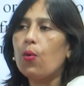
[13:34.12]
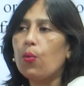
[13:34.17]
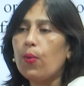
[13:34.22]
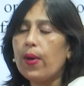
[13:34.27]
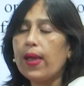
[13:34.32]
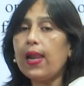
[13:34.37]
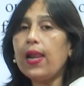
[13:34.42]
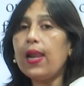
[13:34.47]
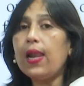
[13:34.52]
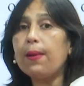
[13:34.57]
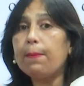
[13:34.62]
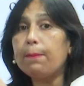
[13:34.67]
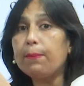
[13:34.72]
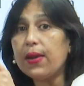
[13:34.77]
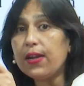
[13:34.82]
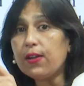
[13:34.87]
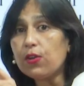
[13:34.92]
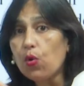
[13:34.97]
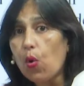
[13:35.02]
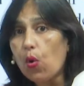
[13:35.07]
will
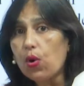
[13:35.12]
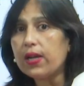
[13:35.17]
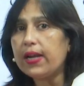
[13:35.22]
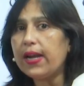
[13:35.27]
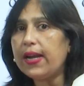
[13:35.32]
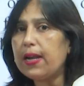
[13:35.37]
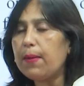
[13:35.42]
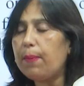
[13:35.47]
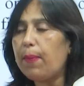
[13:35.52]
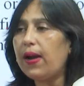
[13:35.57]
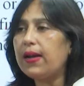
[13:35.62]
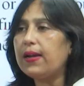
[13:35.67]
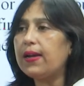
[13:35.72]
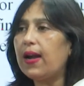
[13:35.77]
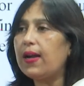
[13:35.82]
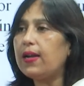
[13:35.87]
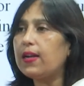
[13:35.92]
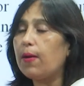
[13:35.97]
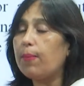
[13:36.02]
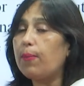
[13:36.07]
be totally
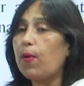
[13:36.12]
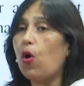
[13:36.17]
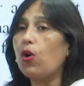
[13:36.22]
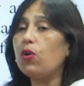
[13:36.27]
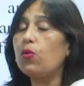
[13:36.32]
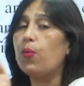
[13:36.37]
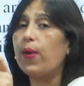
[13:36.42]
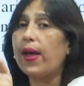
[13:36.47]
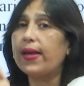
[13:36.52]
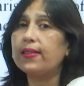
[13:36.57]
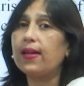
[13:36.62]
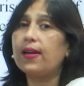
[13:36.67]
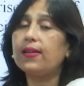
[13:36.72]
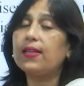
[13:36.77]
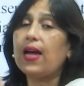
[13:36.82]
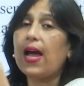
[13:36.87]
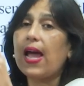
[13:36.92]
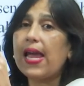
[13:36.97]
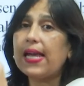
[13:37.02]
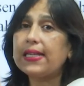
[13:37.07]
dependent upon whether
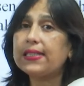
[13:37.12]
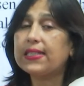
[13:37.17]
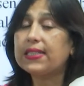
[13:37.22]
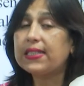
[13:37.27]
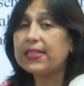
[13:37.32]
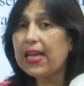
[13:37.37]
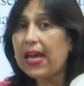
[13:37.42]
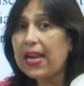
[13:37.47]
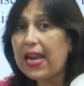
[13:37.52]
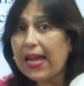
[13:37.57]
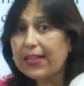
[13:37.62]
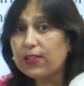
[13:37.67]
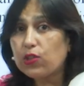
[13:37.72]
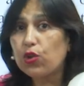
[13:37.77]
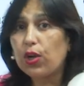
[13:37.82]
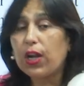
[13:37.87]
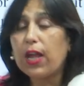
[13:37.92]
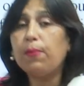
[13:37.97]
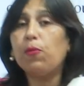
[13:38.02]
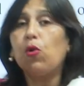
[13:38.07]
the HCL
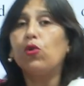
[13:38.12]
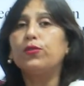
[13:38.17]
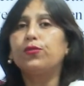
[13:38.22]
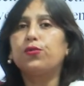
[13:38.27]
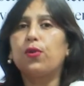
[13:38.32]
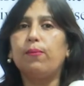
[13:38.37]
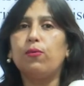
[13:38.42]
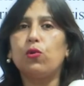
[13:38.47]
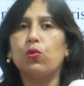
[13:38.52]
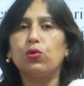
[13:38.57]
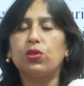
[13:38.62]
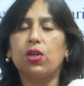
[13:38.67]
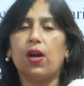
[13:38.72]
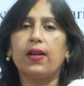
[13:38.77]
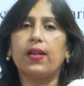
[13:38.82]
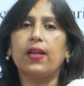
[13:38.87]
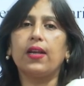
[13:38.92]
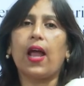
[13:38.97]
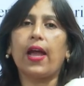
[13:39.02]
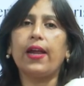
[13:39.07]
actually moves from
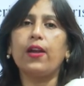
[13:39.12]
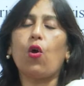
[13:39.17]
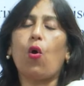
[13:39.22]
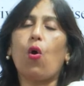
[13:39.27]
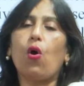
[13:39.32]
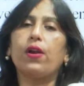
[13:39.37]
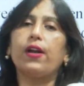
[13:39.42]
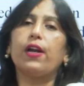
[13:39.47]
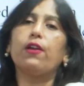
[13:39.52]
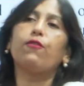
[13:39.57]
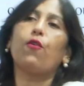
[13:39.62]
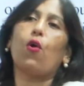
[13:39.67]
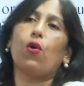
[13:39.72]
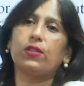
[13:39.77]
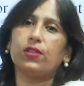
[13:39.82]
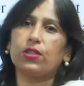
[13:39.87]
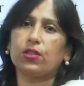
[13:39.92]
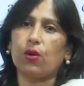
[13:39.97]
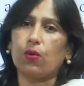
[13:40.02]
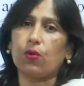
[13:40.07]
239 or it
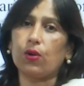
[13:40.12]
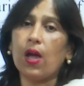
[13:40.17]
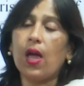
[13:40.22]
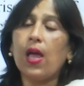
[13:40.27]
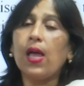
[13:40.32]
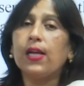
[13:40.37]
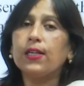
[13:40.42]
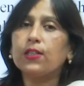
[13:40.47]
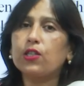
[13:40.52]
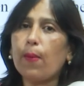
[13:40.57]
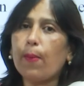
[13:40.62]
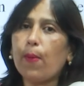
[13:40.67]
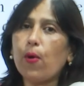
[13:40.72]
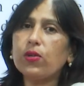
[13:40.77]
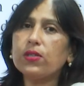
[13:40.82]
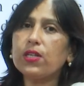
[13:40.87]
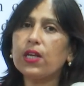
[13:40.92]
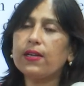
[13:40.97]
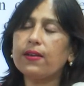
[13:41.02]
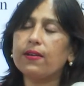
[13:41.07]
falls down.
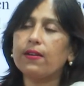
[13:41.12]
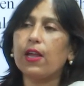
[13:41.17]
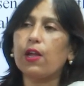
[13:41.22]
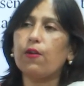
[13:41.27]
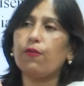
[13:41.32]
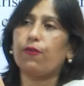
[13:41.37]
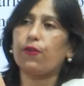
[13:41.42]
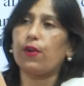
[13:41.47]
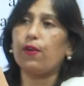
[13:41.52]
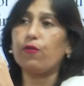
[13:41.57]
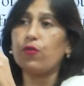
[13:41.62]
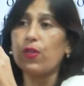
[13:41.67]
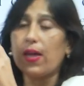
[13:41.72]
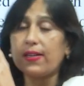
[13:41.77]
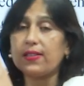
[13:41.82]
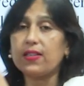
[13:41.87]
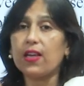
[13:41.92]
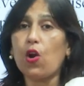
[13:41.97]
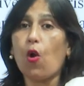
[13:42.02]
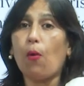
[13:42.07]
Suppose it if, if
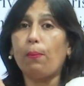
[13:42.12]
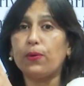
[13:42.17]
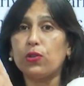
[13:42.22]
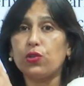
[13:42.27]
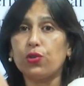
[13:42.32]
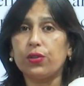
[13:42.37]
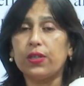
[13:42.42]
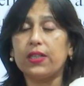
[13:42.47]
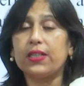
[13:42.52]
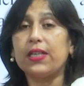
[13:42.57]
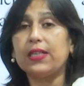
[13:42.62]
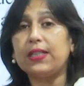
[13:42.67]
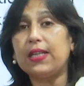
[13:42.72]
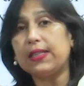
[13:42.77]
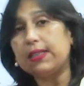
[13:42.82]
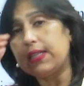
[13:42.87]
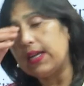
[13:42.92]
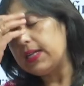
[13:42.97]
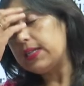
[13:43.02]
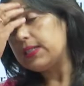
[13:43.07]
there is an opportunity
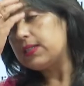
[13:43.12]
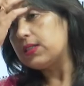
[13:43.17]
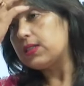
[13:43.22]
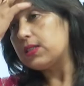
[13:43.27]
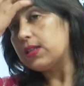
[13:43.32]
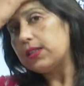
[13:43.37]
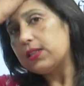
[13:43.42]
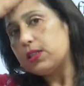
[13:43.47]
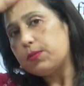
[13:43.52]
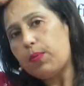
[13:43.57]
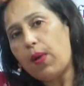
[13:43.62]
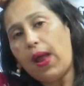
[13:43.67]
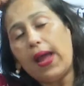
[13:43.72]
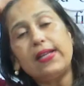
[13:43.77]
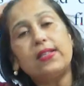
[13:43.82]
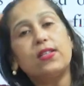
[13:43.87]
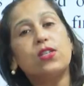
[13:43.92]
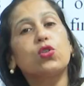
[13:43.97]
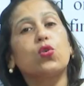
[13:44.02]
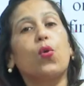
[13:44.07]
that the its its
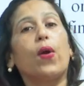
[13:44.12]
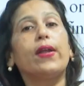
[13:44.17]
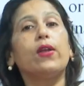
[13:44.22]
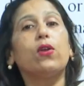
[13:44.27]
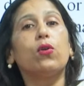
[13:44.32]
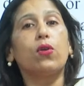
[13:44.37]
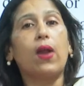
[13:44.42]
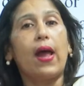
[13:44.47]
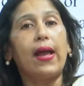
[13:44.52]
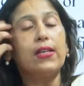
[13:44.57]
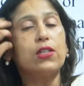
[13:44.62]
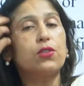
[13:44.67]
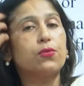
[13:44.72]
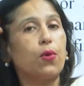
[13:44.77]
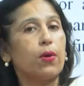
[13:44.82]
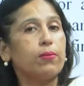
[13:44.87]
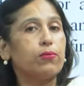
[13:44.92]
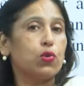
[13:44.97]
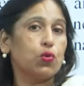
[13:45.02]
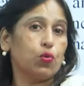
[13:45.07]
price is going to rise
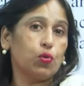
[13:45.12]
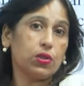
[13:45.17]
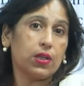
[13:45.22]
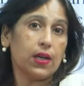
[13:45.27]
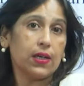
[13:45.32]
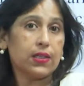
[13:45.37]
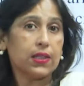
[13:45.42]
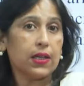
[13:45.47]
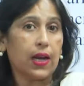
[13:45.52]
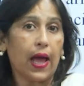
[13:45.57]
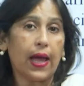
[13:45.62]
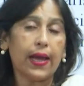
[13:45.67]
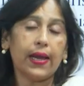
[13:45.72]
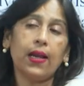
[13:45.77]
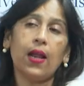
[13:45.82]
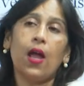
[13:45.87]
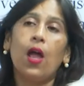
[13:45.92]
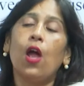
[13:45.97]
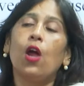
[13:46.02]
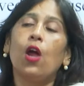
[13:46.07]
from 239
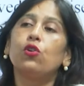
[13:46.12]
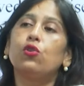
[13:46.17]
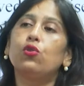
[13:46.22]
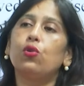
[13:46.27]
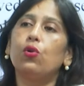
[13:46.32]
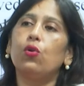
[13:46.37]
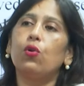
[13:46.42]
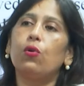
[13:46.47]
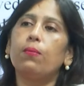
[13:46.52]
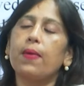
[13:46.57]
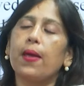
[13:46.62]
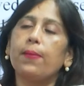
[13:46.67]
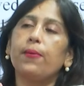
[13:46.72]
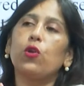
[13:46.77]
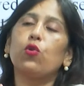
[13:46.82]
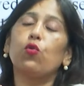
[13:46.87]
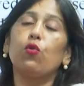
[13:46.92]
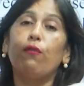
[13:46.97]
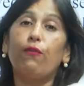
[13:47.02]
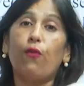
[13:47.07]
to
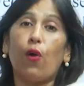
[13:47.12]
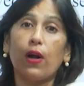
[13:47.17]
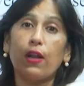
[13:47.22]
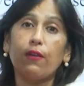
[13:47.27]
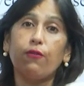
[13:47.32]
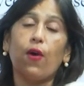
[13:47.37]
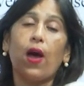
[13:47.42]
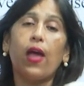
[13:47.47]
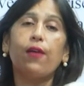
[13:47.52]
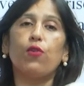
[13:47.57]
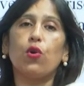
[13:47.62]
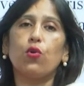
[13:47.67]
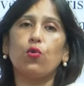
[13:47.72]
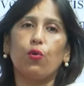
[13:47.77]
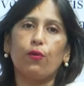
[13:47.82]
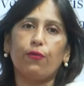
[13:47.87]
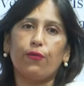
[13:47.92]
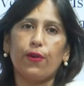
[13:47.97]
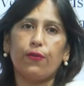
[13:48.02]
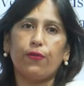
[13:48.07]
maybe 245 or
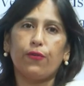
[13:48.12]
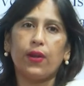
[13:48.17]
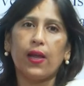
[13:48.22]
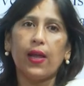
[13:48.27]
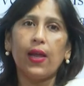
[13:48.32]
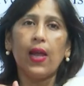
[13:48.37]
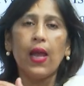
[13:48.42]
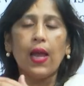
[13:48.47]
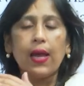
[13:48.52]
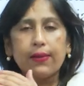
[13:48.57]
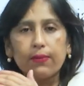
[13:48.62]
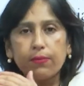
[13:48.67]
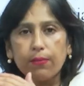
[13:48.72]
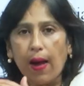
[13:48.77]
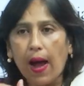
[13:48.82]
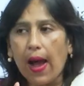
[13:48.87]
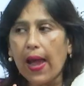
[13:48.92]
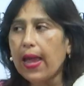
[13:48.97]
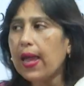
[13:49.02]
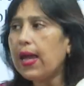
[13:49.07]
250,
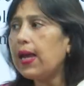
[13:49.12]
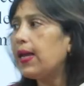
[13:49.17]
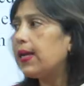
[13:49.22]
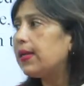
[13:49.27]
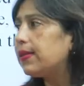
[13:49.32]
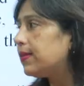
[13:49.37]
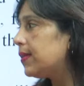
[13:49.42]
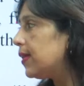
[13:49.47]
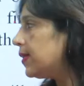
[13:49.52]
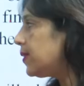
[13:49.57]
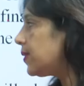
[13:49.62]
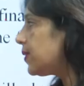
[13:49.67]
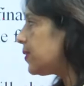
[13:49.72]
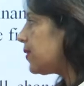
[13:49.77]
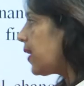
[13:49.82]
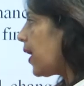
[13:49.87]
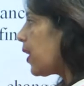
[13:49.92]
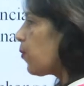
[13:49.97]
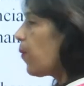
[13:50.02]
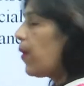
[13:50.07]
my this
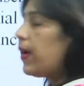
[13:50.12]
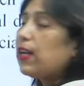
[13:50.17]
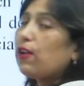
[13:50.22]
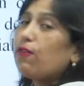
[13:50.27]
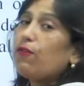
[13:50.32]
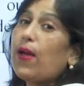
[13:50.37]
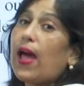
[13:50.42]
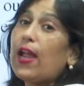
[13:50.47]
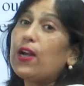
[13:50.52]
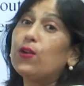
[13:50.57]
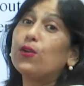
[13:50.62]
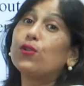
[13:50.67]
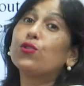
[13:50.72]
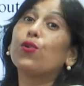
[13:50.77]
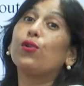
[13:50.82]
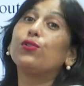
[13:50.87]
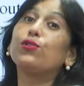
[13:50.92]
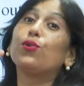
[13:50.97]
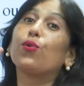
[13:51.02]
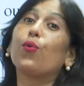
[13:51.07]
derivative value is
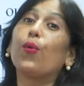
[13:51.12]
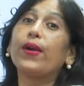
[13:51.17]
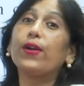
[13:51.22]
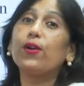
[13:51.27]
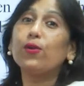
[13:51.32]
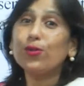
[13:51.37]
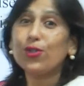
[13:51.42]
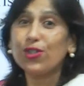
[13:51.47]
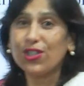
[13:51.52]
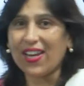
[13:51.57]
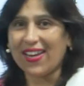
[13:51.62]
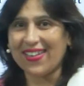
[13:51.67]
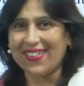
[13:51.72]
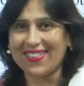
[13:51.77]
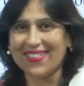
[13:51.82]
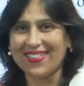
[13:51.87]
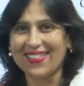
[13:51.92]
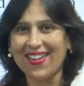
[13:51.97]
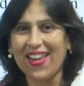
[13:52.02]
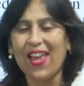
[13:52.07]
also going to
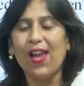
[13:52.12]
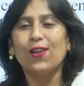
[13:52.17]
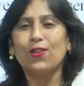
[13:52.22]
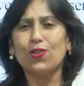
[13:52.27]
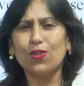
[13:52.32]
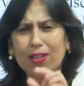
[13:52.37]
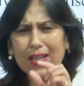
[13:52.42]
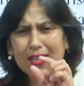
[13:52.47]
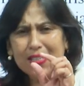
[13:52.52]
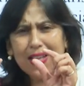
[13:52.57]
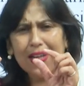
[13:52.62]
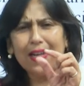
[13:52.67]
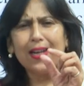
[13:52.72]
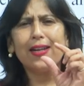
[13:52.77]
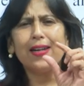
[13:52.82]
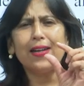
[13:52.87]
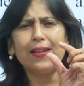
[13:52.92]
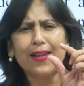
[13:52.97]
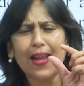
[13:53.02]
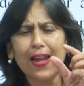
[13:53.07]
change. So, these are
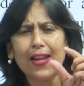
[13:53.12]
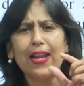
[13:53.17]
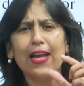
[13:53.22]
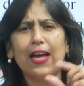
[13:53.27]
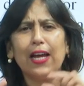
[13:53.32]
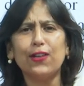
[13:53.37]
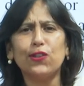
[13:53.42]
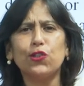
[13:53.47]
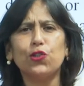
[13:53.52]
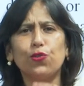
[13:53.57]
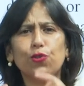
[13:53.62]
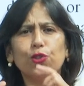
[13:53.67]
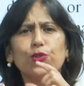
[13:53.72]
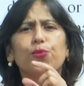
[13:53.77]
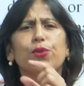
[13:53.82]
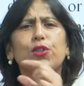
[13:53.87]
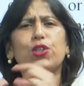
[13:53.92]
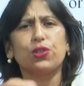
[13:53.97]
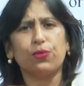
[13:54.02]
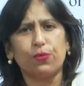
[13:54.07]
little technical issues
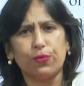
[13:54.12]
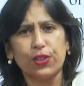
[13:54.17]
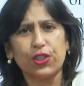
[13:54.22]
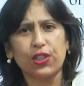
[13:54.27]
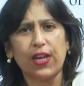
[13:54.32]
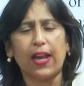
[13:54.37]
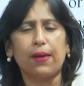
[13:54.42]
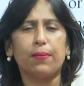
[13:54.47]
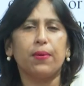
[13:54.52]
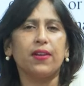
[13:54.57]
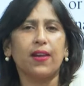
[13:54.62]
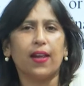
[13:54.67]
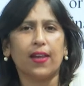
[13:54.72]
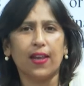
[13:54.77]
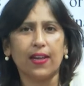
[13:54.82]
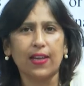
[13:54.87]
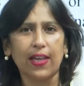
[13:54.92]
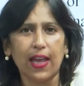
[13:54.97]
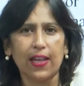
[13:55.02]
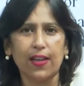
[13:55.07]
which, which can be
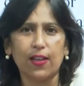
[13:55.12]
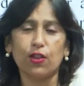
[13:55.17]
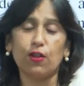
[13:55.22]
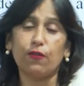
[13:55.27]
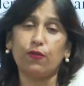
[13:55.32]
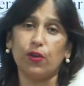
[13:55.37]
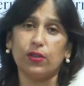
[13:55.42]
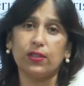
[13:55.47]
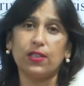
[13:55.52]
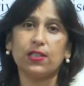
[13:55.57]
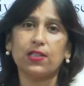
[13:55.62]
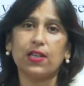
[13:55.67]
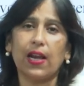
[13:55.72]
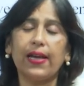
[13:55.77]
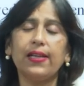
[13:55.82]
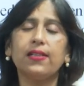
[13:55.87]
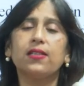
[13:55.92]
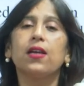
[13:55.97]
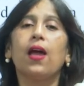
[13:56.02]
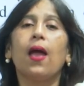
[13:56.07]
taken care in the further
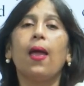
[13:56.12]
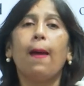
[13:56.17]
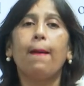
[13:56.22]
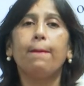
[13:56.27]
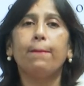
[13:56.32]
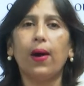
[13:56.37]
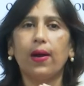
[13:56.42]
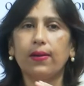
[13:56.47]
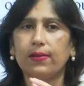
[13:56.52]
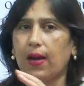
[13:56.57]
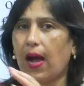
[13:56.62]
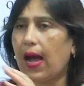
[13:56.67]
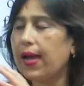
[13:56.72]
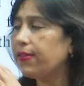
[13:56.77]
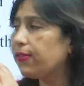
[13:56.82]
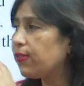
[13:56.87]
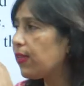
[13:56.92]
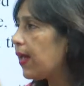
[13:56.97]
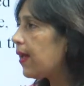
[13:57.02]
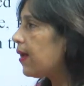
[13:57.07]
slides, but
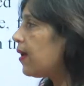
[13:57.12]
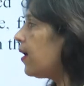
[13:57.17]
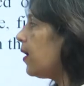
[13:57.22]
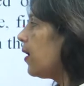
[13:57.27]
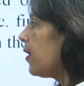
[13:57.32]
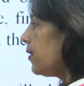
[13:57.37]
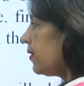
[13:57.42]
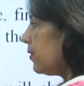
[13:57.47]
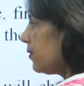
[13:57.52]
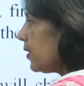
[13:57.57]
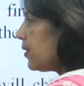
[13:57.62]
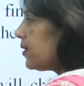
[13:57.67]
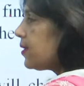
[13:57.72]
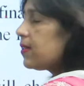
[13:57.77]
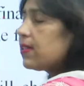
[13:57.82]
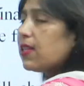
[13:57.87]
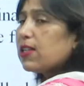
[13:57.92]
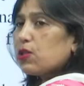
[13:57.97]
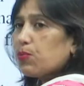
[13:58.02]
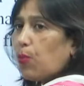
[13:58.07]
I think this,
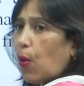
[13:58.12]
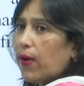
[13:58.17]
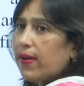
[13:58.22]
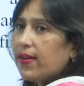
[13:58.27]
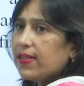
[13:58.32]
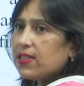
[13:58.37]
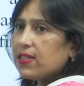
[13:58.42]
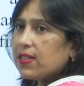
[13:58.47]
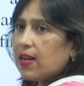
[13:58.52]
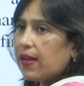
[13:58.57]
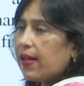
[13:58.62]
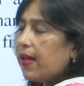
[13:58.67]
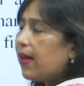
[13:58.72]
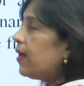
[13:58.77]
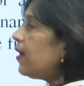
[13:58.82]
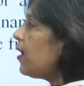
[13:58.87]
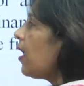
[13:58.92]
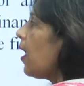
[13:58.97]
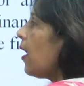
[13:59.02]
this point is clear.